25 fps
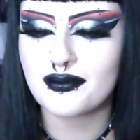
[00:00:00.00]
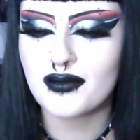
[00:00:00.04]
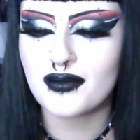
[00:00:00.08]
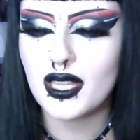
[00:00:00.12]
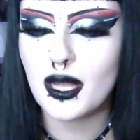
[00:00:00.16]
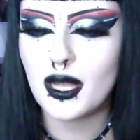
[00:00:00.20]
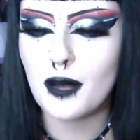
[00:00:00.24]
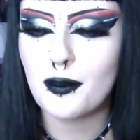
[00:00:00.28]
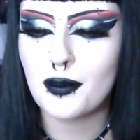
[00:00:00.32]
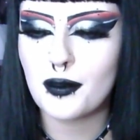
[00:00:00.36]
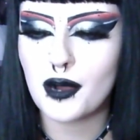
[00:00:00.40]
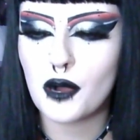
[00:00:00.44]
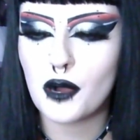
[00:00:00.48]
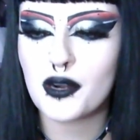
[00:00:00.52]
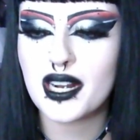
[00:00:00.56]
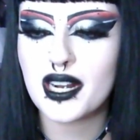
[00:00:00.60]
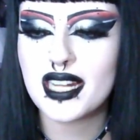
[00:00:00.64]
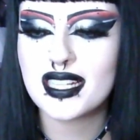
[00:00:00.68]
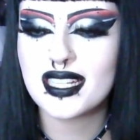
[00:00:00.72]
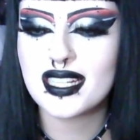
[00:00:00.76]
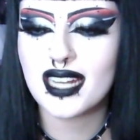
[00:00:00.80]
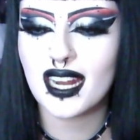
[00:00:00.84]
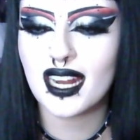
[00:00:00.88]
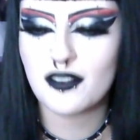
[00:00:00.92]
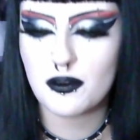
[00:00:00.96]
but when I
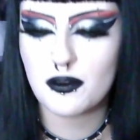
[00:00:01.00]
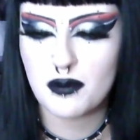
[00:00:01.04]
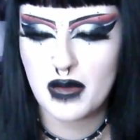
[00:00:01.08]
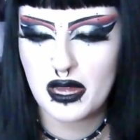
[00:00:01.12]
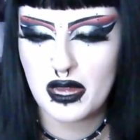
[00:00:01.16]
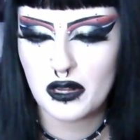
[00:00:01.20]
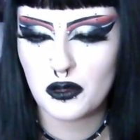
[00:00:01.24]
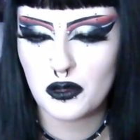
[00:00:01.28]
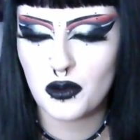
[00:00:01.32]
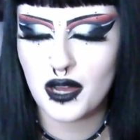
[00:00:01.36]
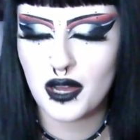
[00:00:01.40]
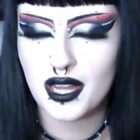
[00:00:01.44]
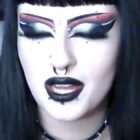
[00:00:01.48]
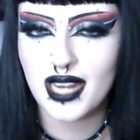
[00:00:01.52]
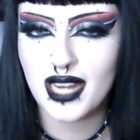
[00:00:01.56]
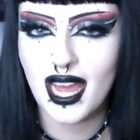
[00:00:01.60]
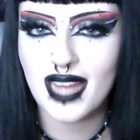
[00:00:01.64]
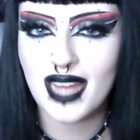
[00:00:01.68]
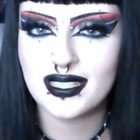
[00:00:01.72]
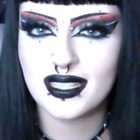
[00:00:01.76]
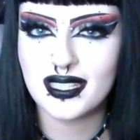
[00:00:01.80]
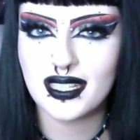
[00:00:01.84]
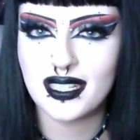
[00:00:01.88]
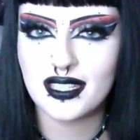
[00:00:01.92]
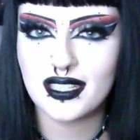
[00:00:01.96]
did have a metal one, I
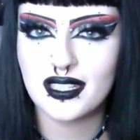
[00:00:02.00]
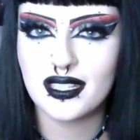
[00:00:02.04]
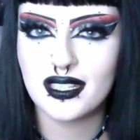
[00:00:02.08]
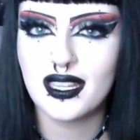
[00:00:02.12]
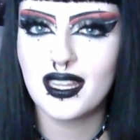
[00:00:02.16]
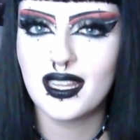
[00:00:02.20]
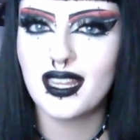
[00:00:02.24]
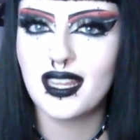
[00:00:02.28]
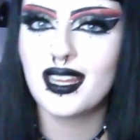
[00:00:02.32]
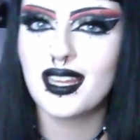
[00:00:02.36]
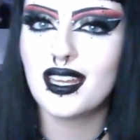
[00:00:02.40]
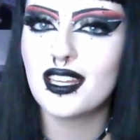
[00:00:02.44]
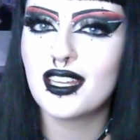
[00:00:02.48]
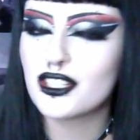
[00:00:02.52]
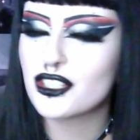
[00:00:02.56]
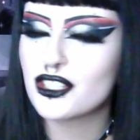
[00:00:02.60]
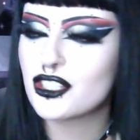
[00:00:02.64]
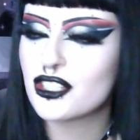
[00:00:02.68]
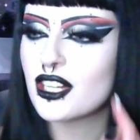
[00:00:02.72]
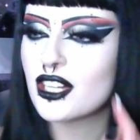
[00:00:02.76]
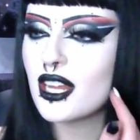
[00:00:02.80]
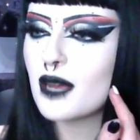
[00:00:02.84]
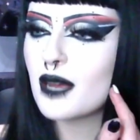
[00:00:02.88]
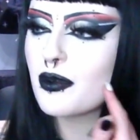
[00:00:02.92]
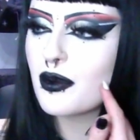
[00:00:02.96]
did
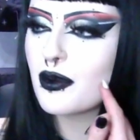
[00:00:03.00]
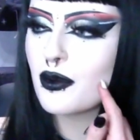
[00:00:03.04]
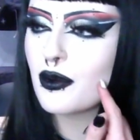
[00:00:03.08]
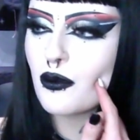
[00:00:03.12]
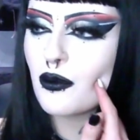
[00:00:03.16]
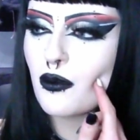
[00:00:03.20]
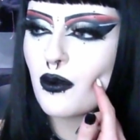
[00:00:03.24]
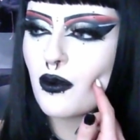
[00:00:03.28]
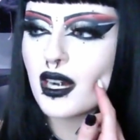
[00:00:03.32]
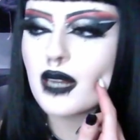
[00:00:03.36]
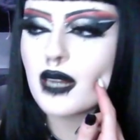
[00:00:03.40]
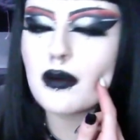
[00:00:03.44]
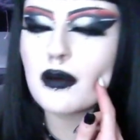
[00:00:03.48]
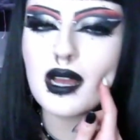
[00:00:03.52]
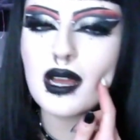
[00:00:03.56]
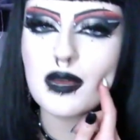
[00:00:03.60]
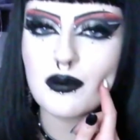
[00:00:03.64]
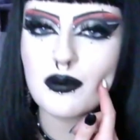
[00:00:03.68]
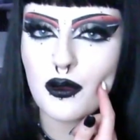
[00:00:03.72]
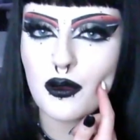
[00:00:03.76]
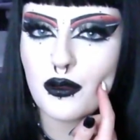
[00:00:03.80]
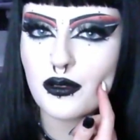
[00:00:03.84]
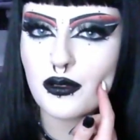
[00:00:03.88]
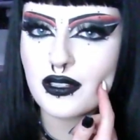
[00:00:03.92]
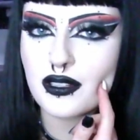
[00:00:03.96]
chip one of my
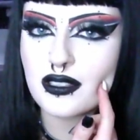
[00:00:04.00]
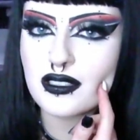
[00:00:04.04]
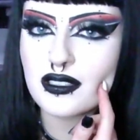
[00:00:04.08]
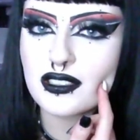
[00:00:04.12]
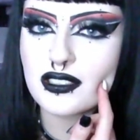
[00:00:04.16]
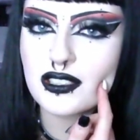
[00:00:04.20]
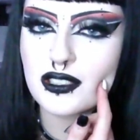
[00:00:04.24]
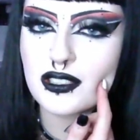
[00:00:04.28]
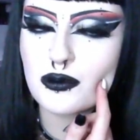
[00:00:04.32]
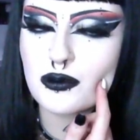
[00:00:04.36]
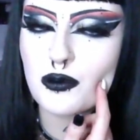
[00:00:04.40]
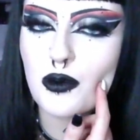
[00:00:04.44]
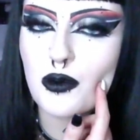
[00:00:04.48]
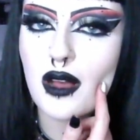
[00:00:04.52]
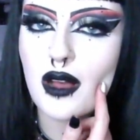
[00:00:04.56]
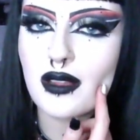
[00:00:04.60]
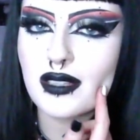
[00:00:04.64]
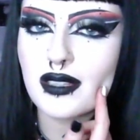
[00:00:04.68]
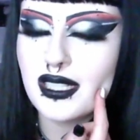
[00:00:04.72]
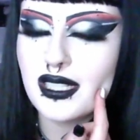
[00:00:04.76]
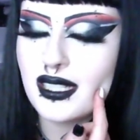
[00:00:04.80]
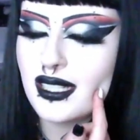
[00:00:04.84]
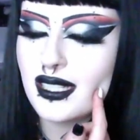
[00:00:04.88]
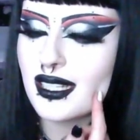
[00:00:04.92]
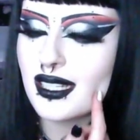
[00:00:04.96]
molars while
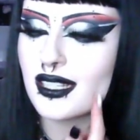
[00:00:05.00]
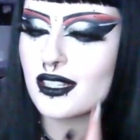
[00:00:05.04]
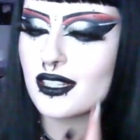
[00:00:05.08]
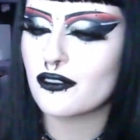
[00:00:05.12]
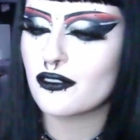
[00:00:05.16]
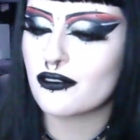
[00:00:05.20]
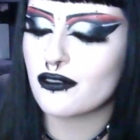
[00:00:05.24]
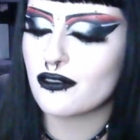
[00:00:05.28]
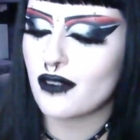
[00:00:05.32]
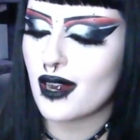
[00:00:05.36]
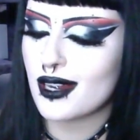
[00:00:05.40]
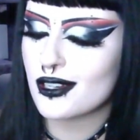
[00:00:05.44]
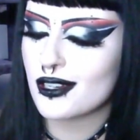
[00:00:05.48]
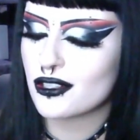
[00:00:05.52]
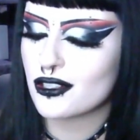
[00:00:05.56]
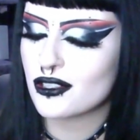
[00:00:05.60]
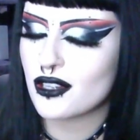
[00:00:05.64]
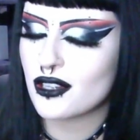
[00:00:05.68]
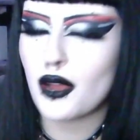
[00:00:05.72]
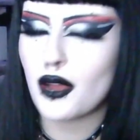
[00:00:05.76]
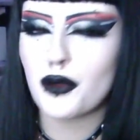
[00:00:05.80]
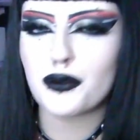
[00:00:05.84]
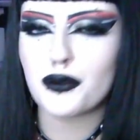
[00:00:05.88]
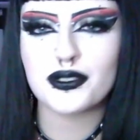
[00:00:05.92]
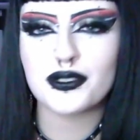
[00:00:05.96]
eating French
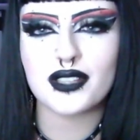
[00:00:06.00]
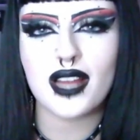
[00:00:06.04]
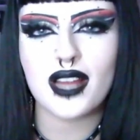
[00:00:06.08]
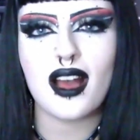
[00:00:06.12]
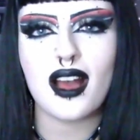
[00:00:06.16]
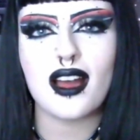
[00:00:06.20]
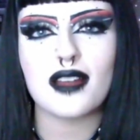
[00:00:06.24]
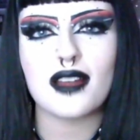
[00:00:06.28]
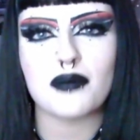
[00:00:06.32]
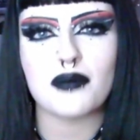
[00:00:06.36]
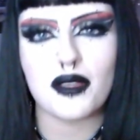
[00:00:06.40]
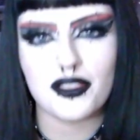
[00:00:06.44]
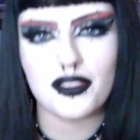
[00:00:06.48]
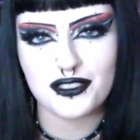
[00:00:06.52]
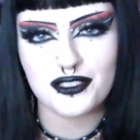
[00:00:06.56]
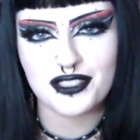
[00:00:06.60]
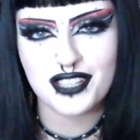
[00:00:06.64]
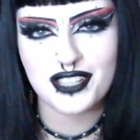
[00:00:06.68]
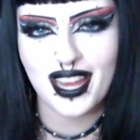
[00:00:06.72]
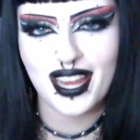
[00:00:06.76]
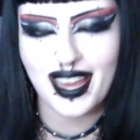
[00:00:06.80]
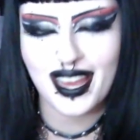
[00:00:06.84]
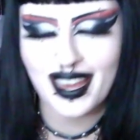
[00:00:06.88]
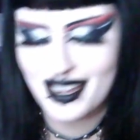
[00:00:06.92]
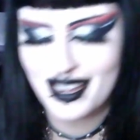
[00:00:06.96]
toast on Mother's
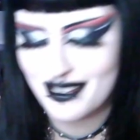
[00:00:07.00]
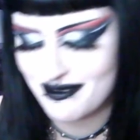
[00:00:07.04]
Day.